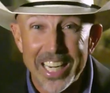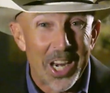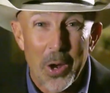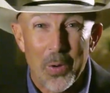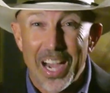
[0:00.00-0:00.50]
You
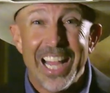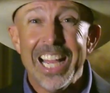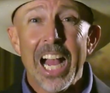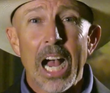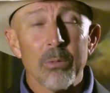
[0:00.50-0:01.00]
know,
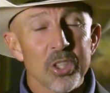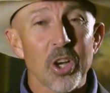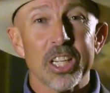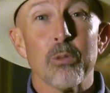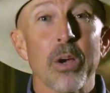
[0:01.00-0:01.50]
I'm
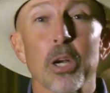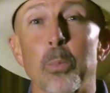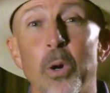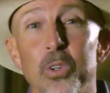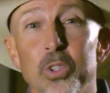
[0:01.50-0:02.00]
talking about a
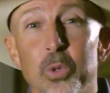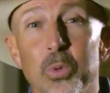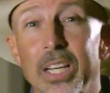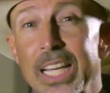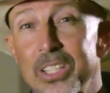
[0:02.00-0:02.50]
personal
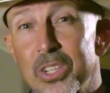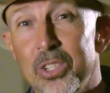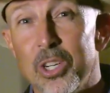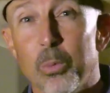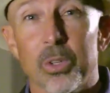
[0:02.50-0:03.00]

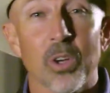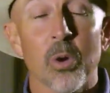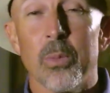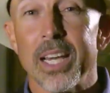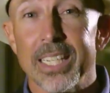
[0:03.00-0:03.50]
relationship with
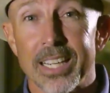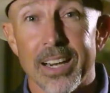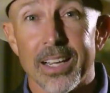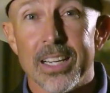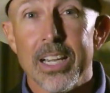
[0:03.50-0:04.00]
Almighty
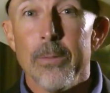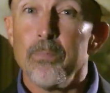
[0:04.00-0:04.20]
God,